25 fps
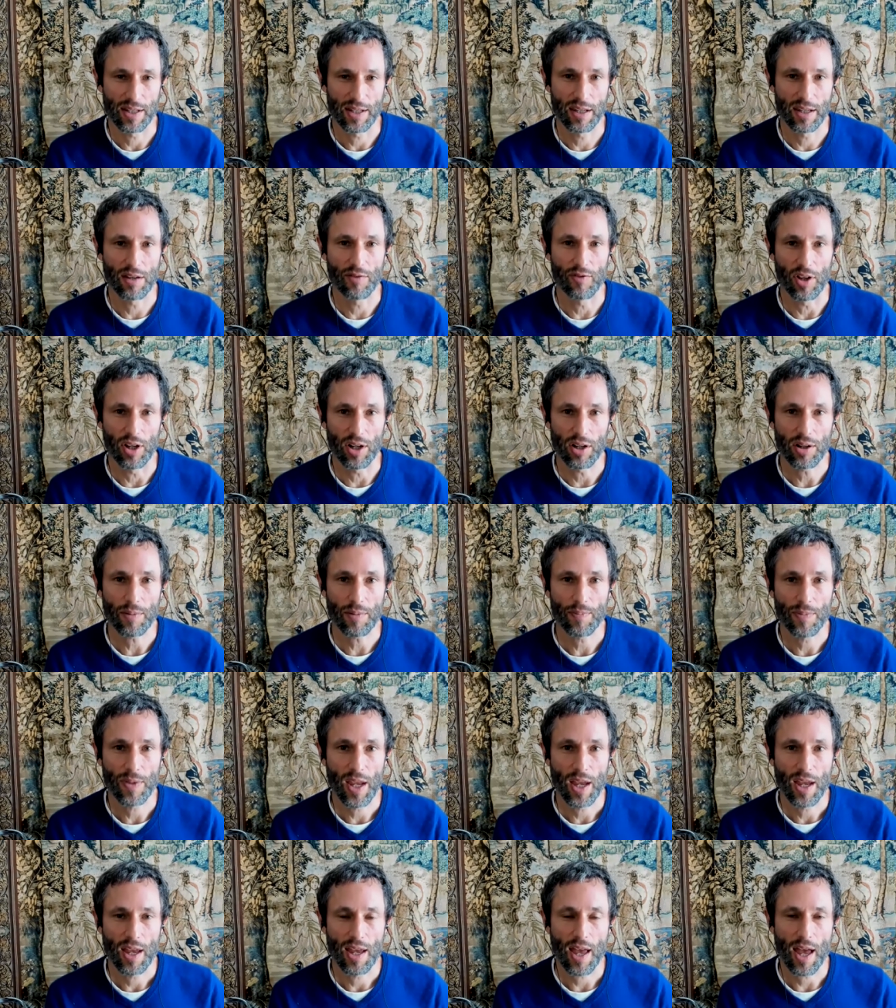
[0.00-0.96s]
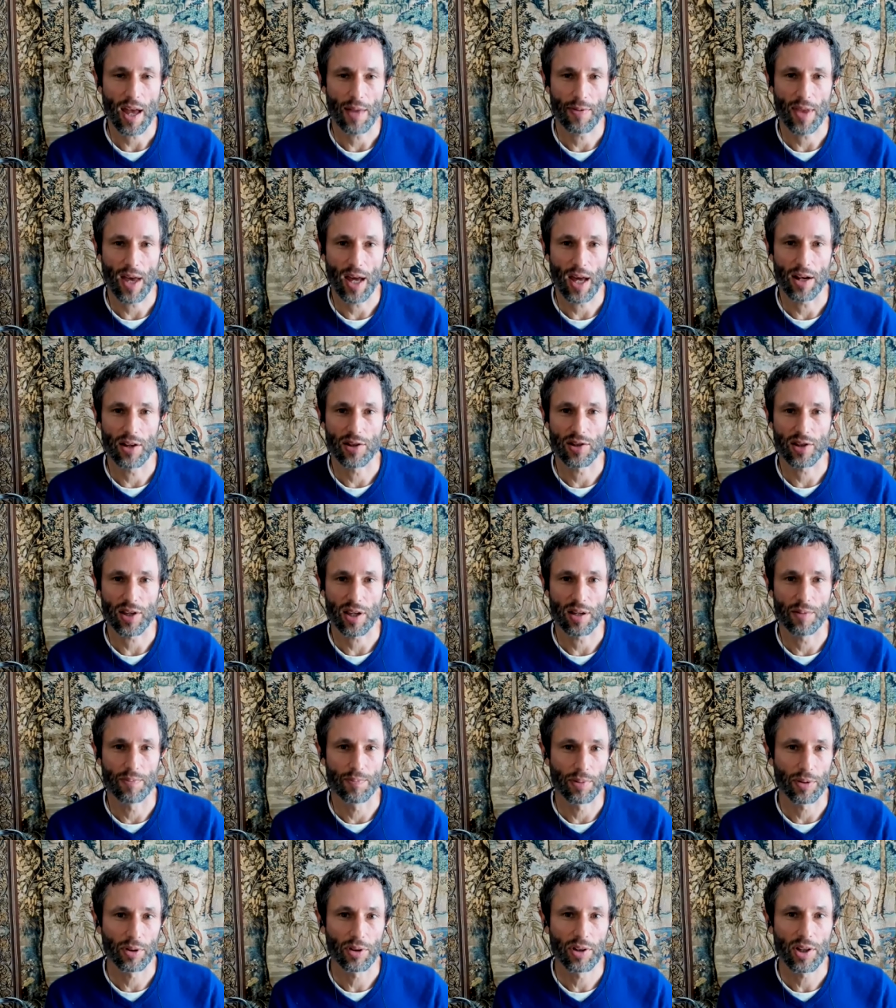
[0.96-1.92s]
given and that is
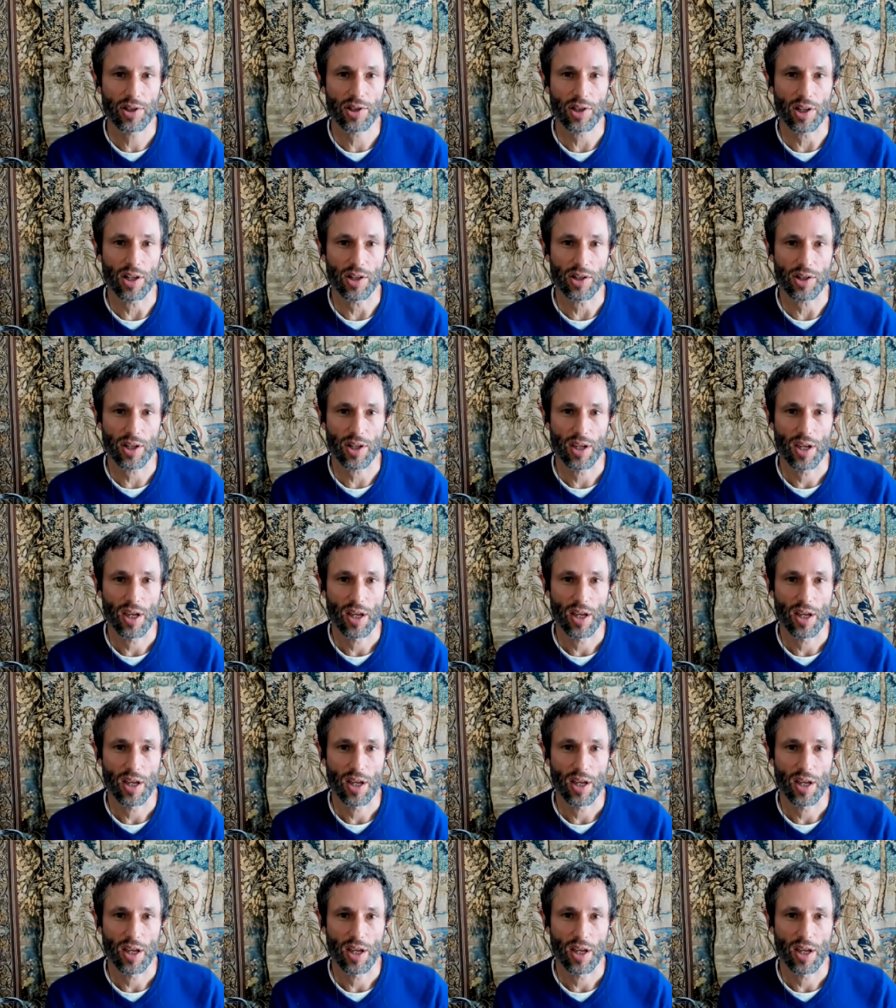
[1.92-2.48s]
implicit